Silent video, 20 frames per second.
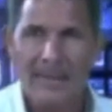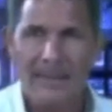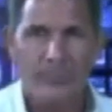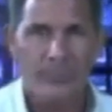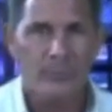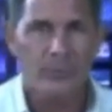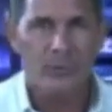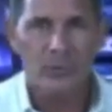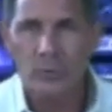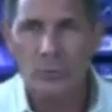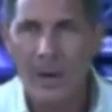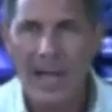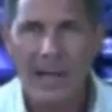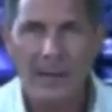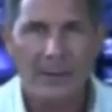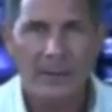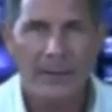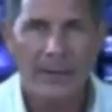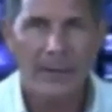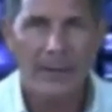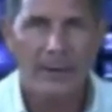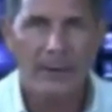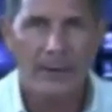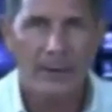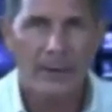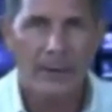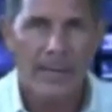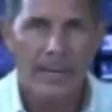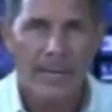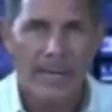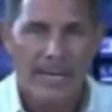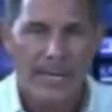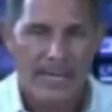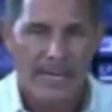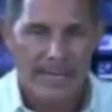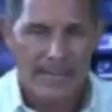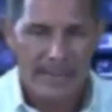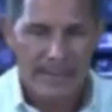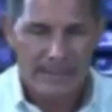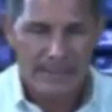And through trial and error,
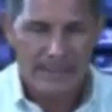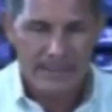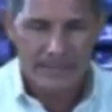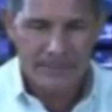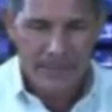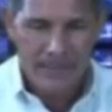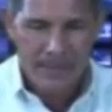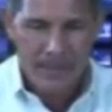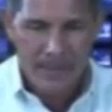he has